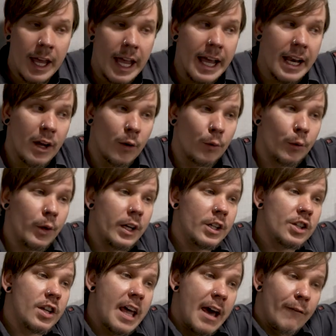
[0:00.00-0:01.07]
and it
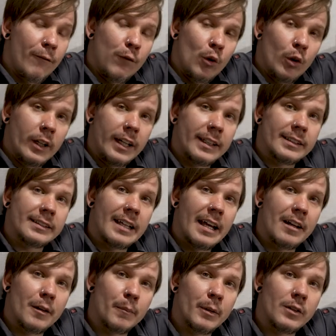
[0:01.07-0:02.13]
reached that fully
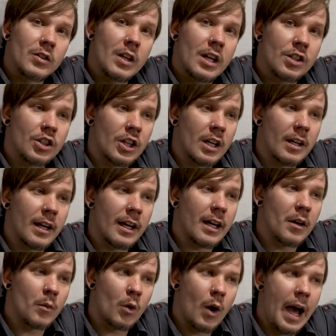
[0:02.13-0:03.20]
extended position,
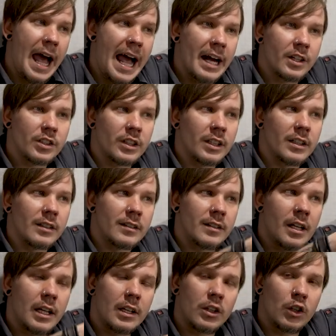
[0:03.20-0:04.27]
it will actually
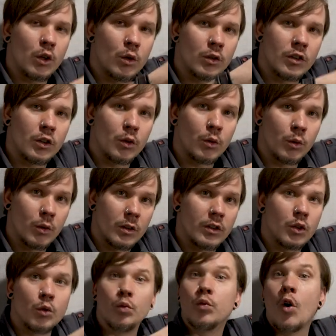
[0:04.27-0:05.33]
continue to
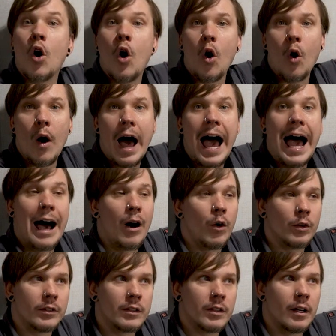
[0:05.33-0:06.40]
roll
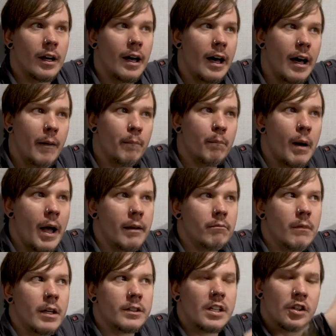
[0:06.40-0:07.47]
out, but
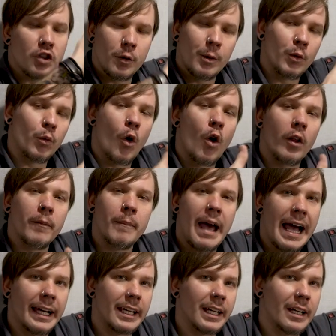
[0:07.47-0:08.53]
essentially be rolling
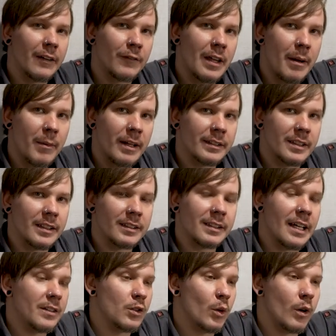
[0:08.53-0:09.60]
back in, if that makes any
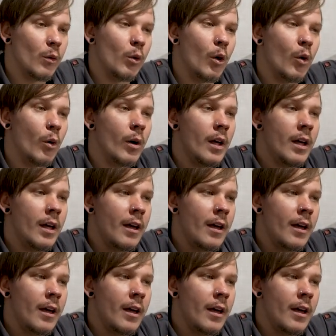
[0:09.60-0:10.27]
sense. So it will